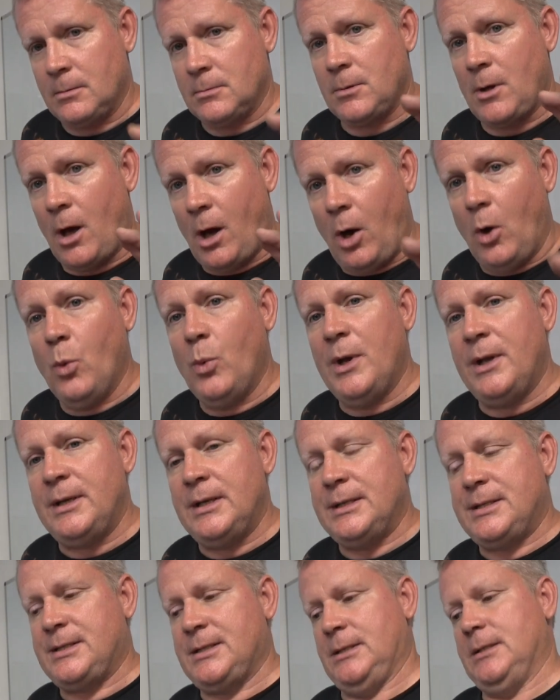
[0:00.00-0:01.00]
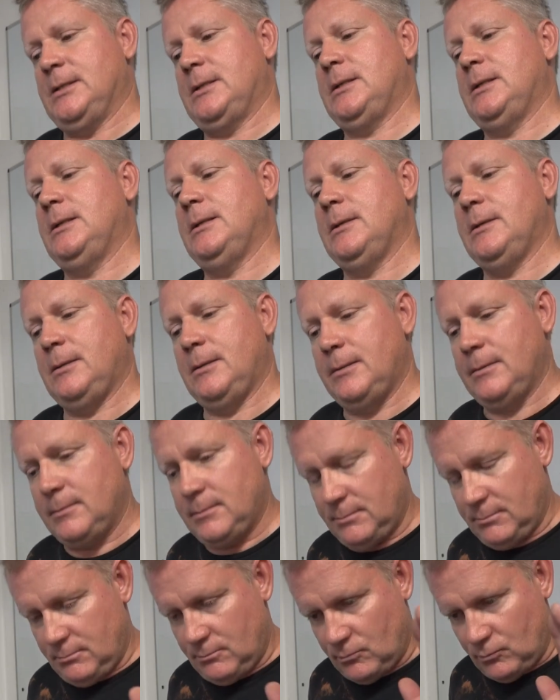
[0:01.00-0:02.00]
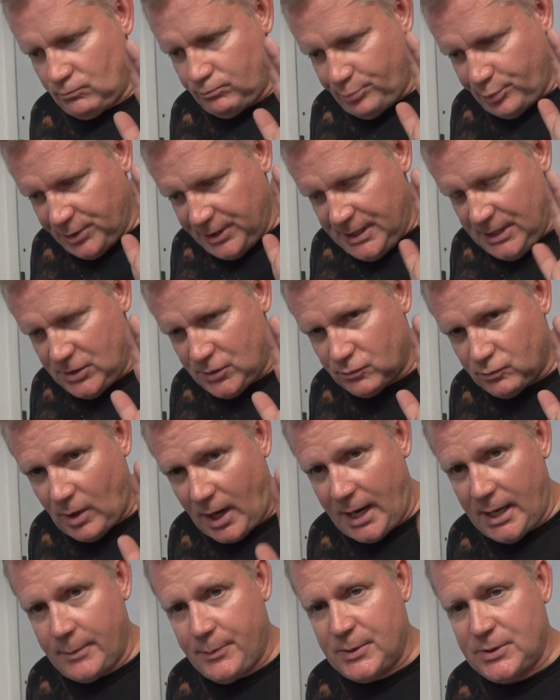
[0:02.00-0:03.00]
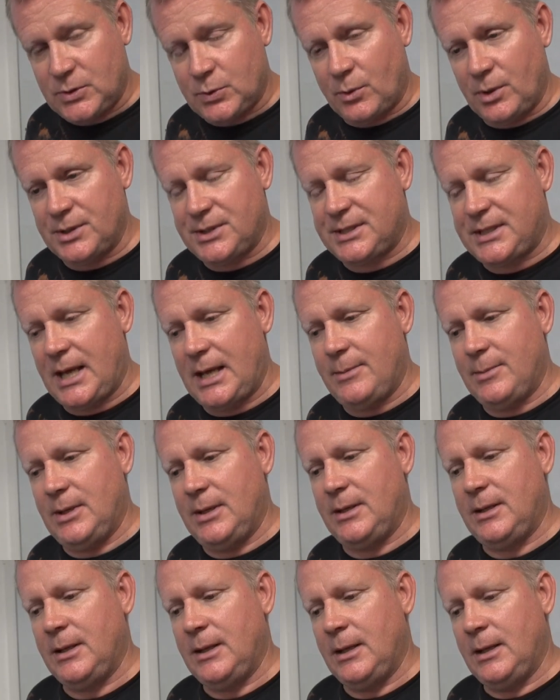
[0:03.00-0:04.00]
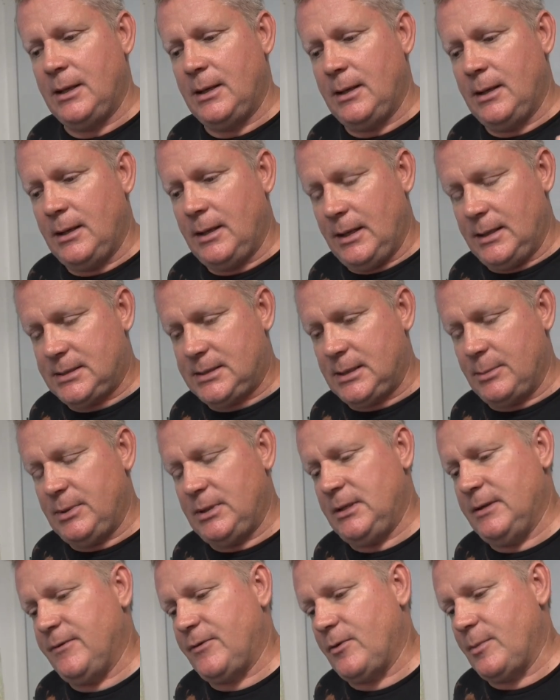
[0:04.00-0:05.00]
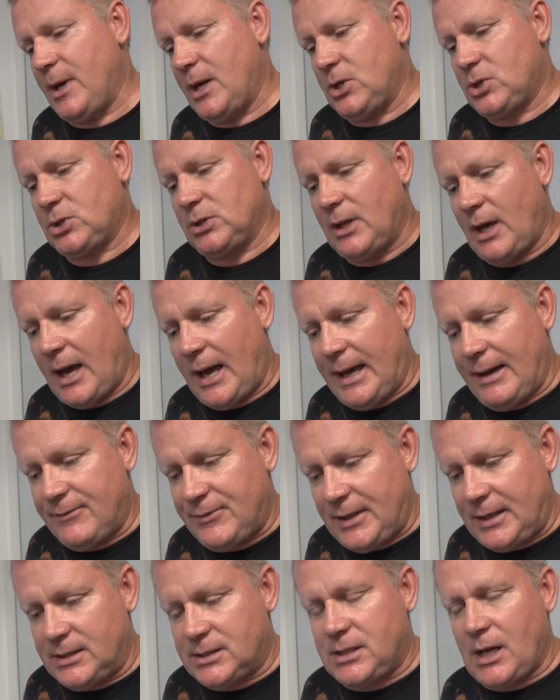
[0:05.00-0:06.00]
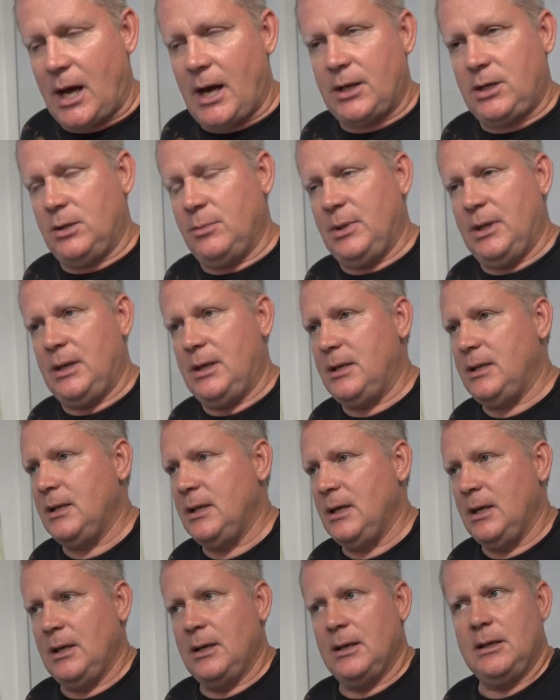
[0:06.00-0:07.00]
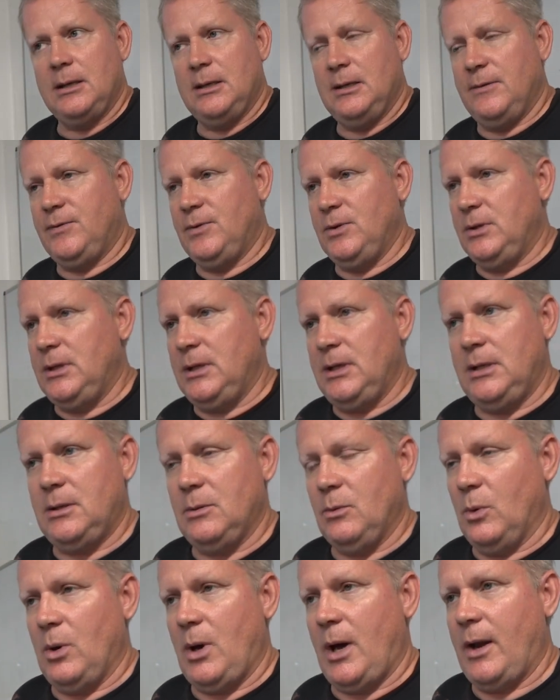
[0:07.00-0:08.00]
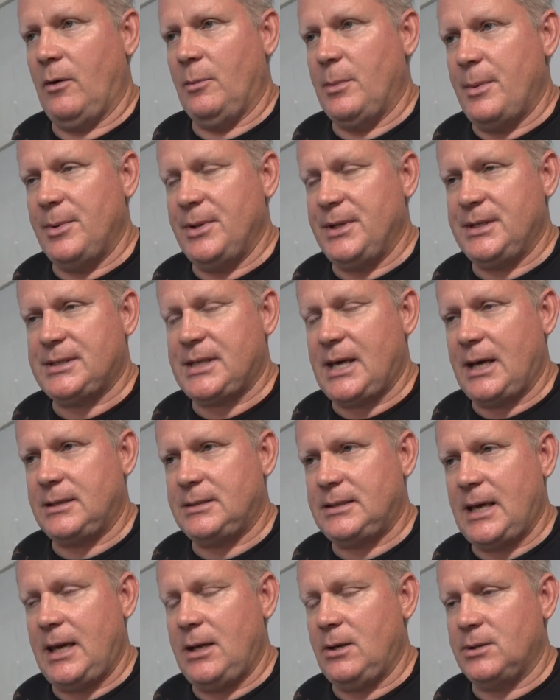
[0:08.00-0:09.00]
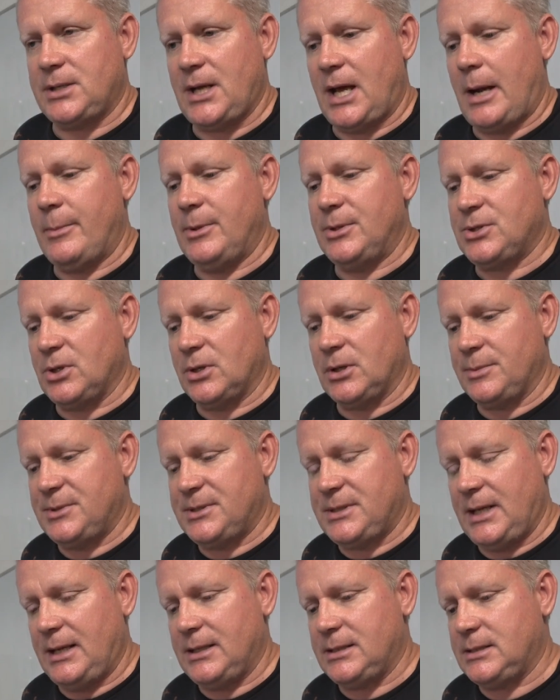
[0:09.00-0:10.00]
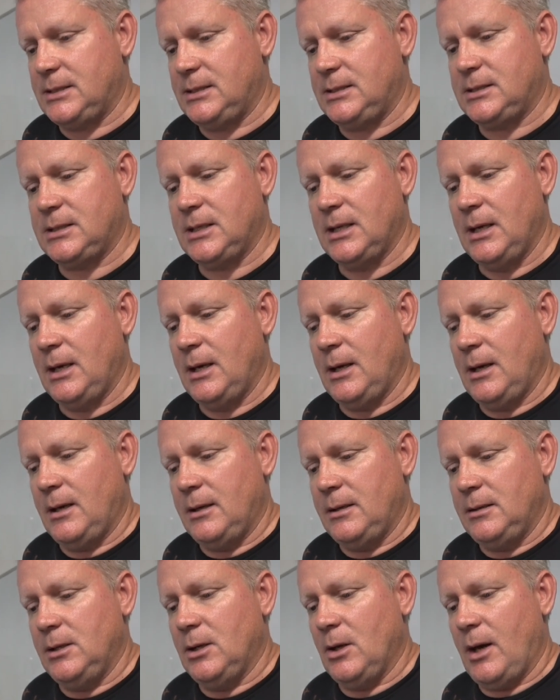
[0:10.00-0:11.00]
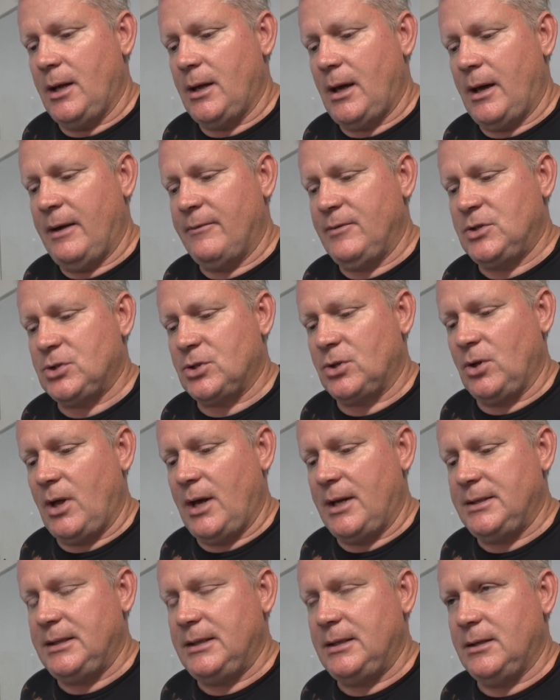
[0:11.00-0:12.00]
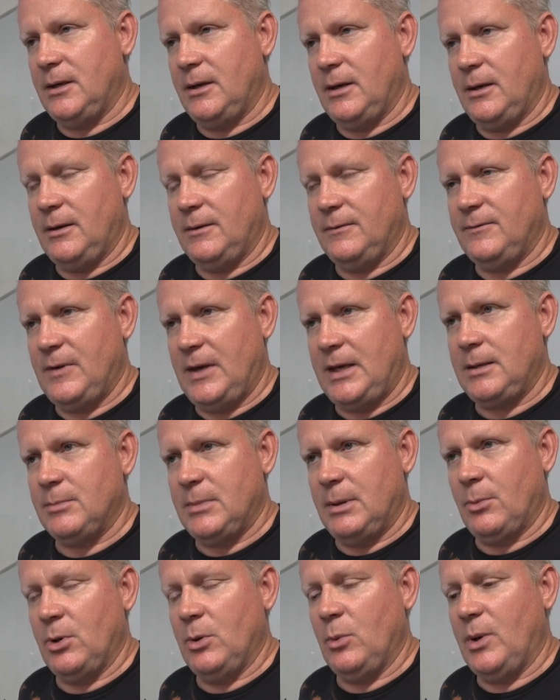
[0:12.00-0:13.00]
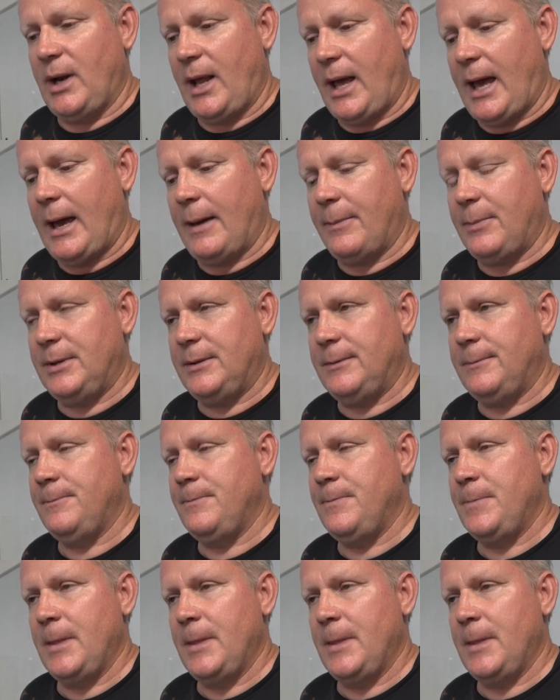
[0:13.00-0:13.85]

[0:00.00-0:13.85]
all witnesses, please write up a sworn statement and send me the information. I have things documented. If you need, I don't remember the exact date or time or circumstances. I have a general idea, a vague memory of what happened.